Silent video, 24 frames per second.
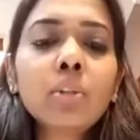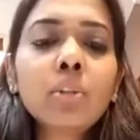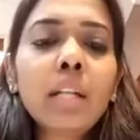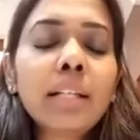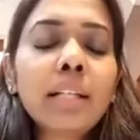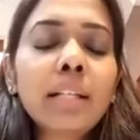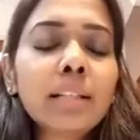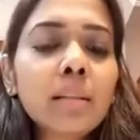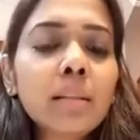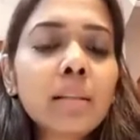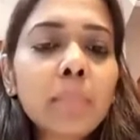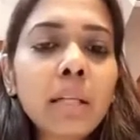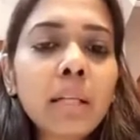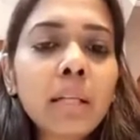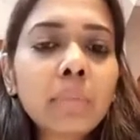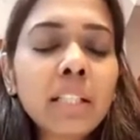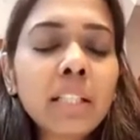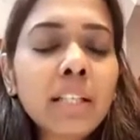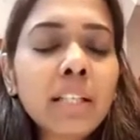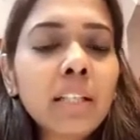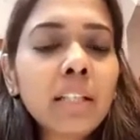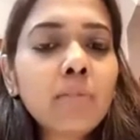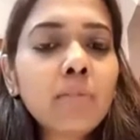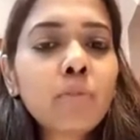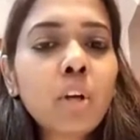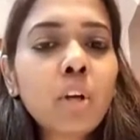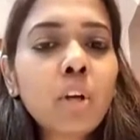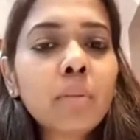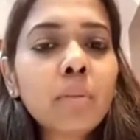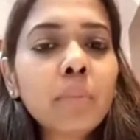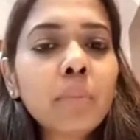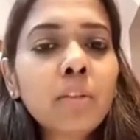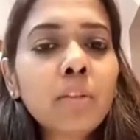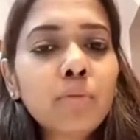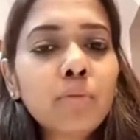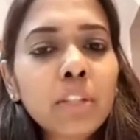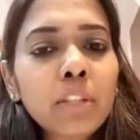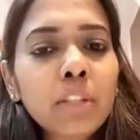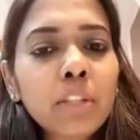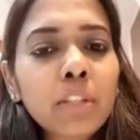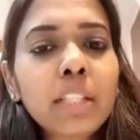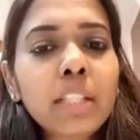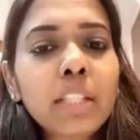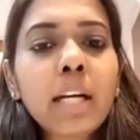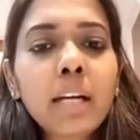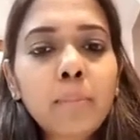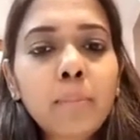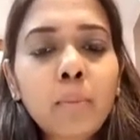is a pulmonary involvement with
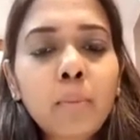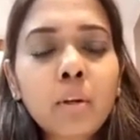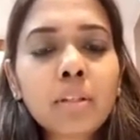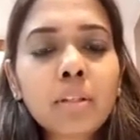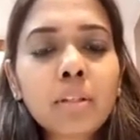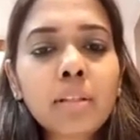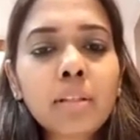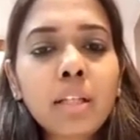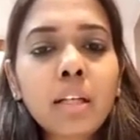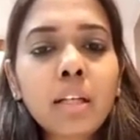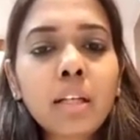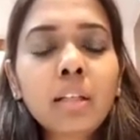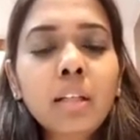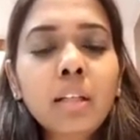hypoxia.